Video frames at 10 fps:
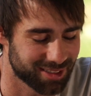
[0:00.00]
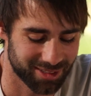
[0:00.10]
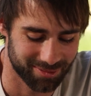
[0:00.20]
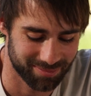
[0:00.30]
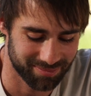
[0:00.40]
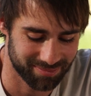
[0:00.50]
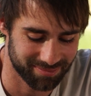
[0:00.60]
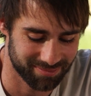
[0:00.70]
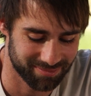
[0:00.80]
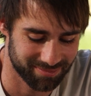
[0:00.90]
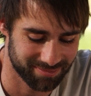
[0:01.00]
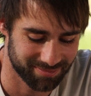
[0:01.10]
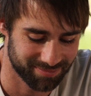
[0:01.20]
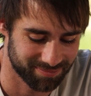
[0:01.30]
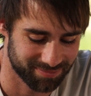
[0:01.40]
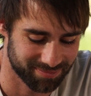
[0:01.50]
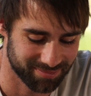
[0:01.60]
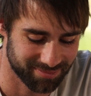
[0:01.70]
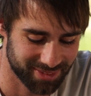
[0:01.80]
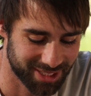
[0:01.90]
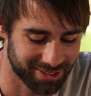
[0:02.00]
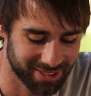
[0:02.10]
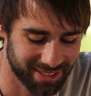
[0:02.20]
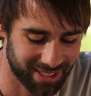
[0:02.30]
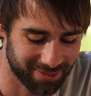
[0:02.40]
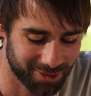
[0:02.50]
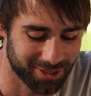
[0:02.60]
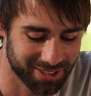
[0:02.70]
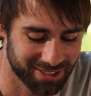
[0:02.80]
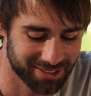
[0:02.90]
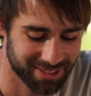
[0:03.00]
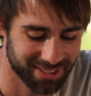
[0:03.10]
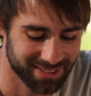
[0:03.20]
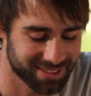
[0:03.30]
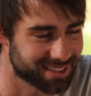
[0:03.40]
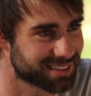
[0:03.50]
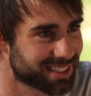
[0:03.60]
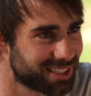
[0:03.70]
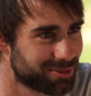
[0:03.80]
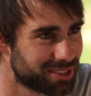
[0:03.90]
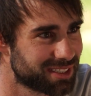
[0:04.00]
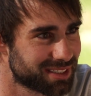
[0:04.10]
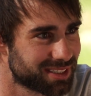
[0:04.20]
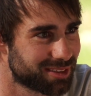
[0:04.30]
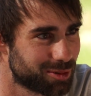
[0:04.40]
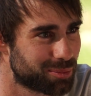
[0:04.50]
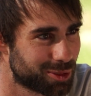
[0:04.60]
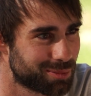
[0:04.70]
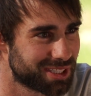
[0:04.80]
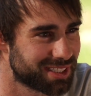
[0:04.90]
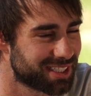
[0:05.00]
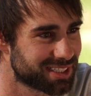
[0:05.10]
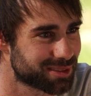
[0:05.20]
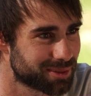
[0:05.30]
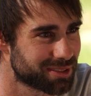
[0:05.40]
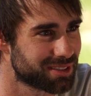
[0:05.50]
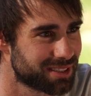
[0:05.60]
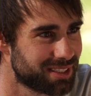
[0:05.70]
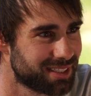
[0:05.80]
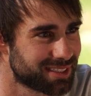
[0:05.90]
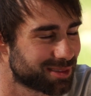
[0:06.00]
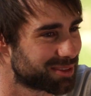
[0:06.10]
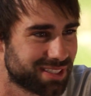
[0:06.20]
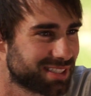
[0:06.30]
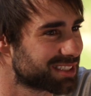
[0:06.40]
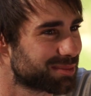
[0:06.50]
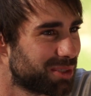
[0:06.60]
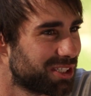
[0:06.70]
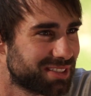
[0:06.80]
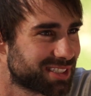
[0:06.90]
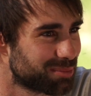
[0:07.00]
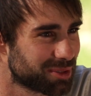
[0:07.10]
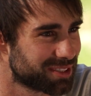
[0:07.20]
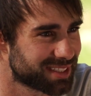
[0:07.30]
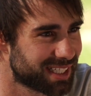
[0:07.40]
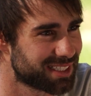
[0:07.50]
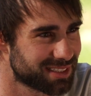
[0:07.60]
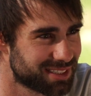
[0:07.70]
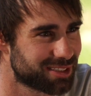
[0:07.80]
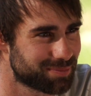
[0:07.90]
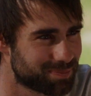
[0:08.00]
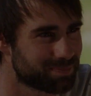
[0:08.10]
um, you know, of all the years, that's that's kind of what what put me in the hospital. Something as small and simple as that, you know.